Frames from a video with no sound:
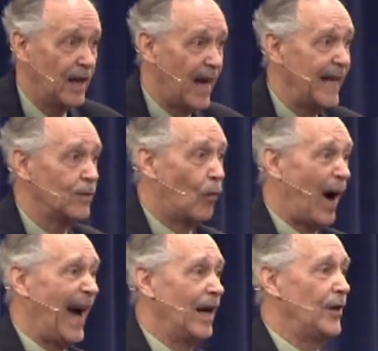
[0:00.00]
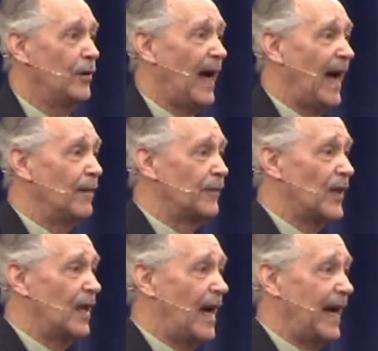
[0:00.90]
light while you have
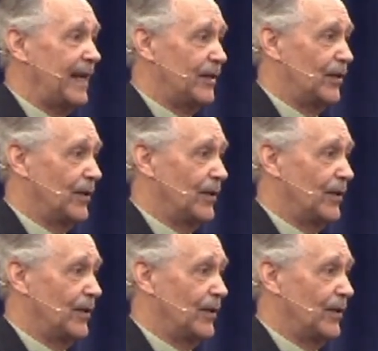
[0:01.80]
the light.